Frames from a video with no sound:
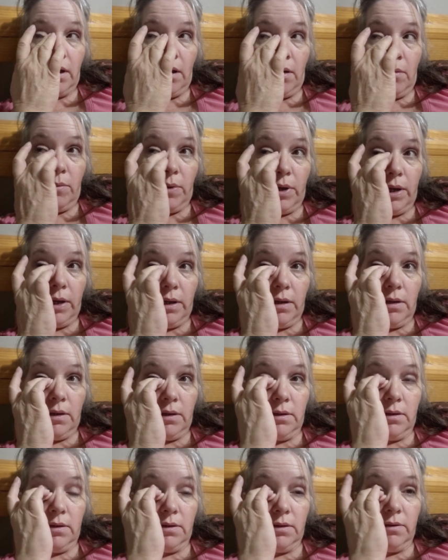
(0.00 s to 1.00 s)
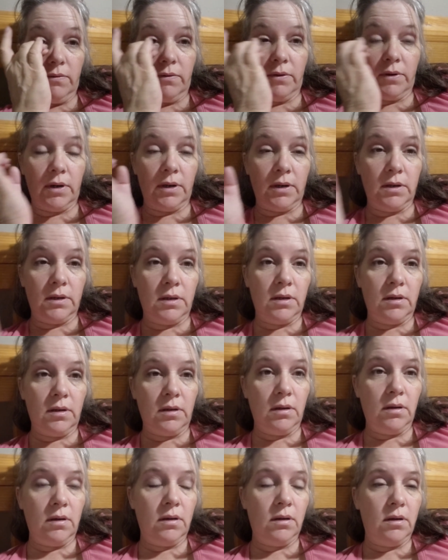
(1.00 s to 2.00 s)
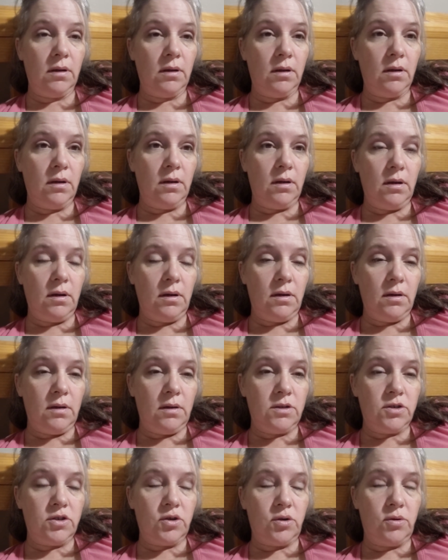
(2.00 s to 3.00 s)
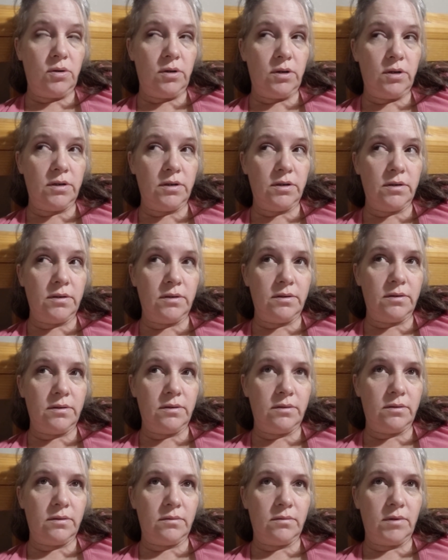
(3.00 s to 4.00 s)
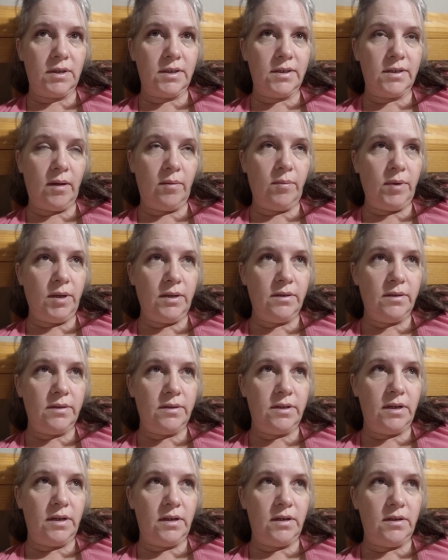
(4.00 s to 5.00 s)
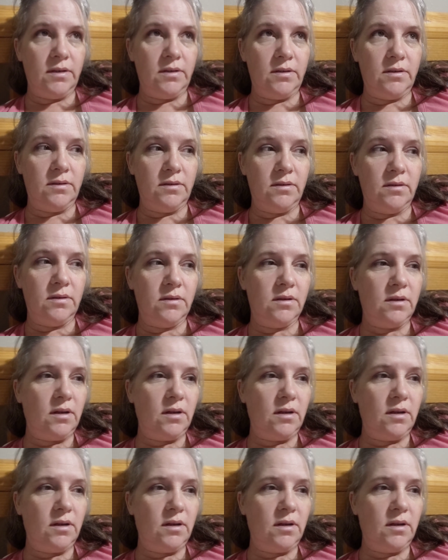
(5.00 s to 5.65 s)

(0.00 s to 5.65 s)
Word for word: I got my different chores assignments done.